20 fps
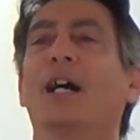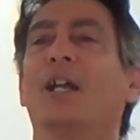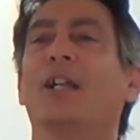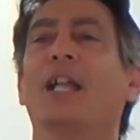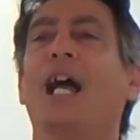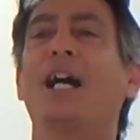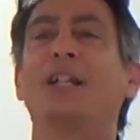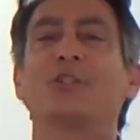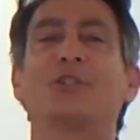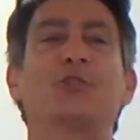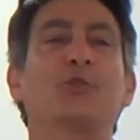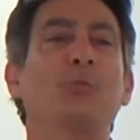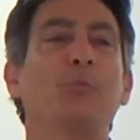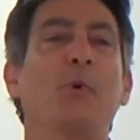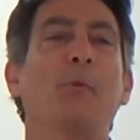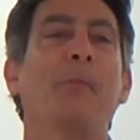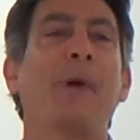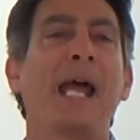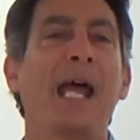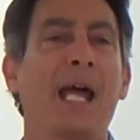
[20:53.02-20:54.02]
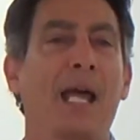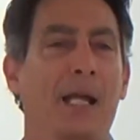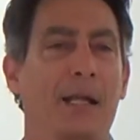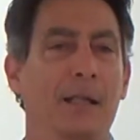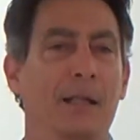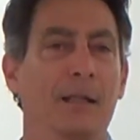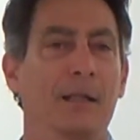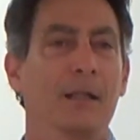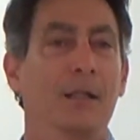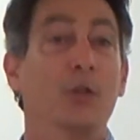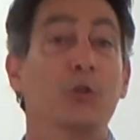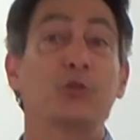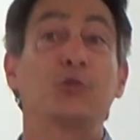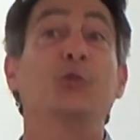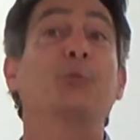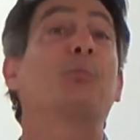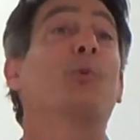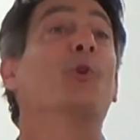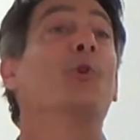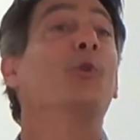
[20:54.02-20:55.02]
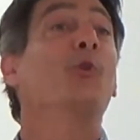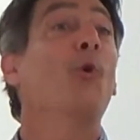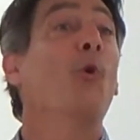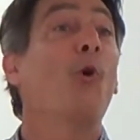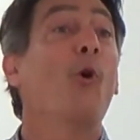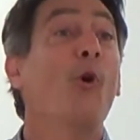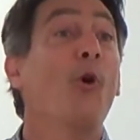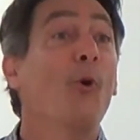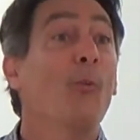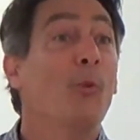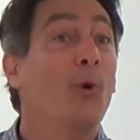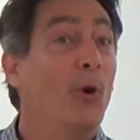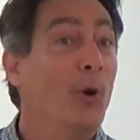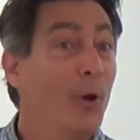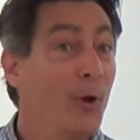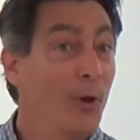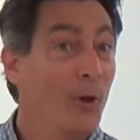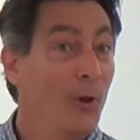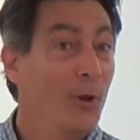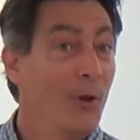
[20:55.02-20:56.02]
not Superman, super normal."